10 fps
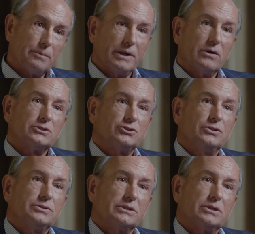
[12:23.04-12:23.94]
are parents
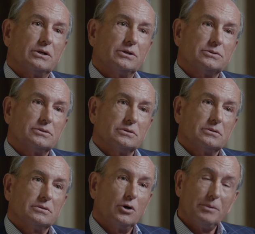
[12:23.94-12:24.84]
choosing charters?
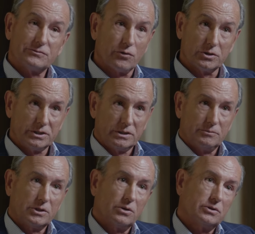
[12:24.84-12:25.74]
Nobody's forcing
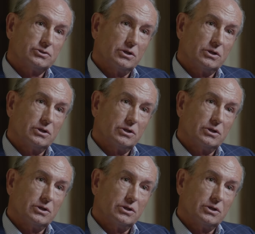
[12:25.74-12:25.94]
them to go to a